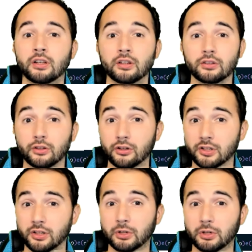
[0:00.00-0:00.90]

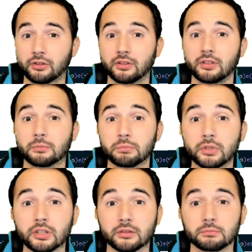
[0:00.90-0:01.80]
Talking about the
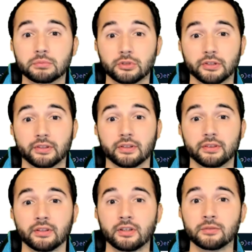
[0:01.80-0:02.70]
build
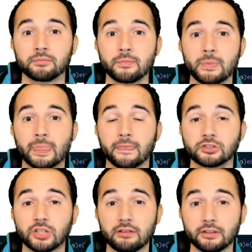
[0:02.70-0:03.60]
process,
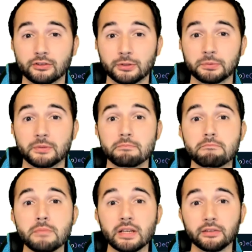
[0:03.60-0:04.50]
JavaScript
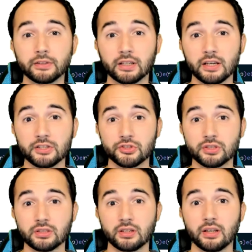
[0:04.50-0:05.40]

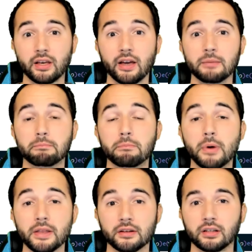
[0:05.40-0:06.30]
minification and
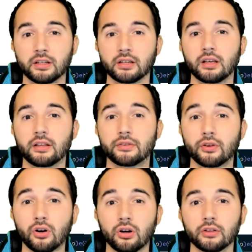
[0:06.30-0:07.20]
bundling is
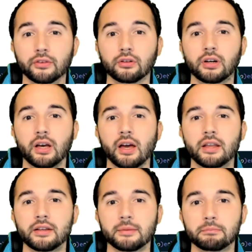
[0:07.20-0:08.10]
also
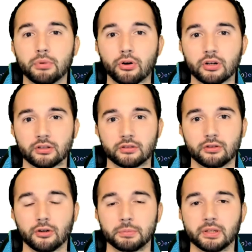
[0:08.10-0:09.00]
an important
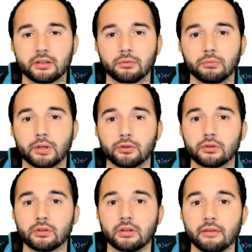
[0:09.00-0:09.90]
topic when you
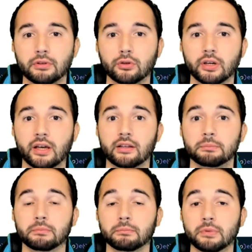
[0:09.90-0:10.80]
have a look at the
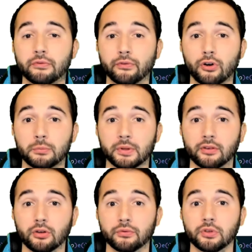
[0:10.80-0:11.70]

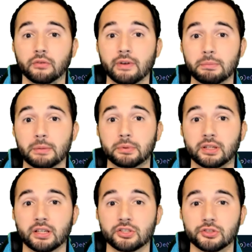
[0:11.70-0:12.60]
performance of your web
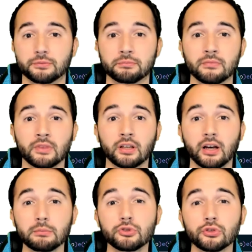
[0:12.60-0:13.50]
application.
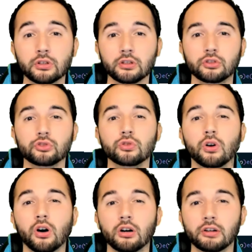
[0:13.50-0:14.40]
I'm sure you
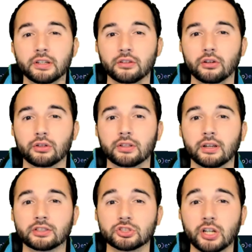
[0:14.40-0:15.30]
already know
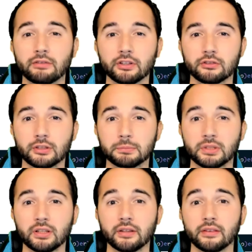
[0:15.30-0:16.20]
that JavaScript
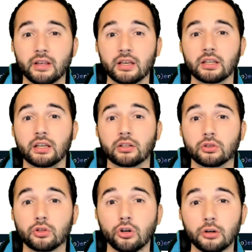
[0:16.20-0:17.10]
is an
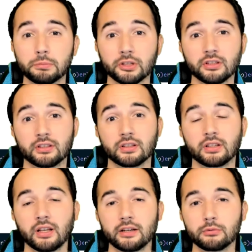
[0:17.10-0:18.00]
interpreted
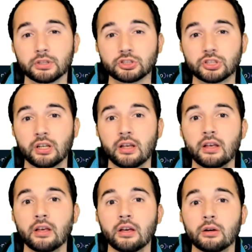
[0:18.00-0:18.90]
language,
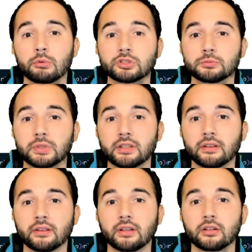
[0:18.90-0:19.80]
which
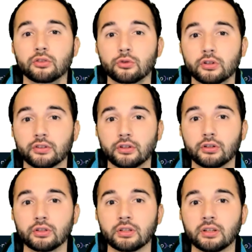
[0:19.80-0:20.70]
means that the source
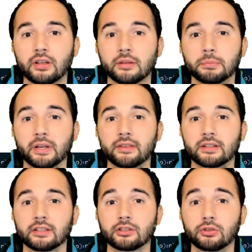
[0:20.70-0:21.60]
code is
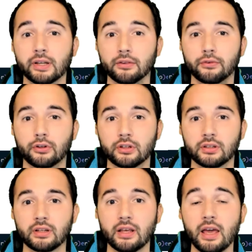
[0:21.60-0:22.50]
basically transferred
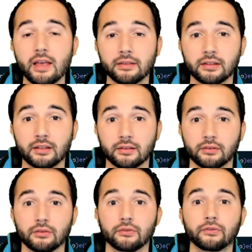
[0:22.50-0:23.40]
as
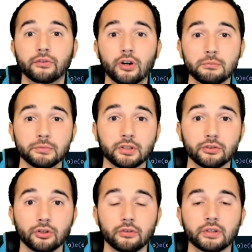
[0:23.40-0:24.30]
is from the
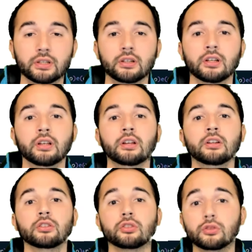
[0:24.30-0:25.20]
server
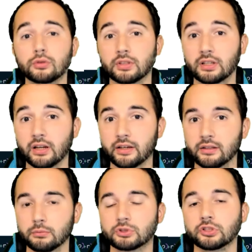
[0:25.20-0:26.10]
to the
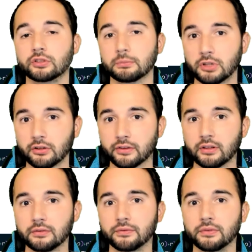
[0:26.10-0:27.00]
client, which is the
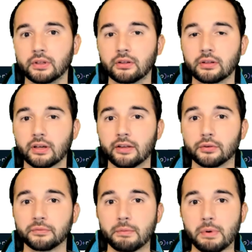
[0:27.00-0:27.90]
browser in the case
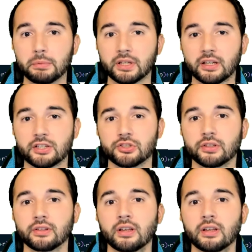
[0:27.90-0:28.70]
of web applications.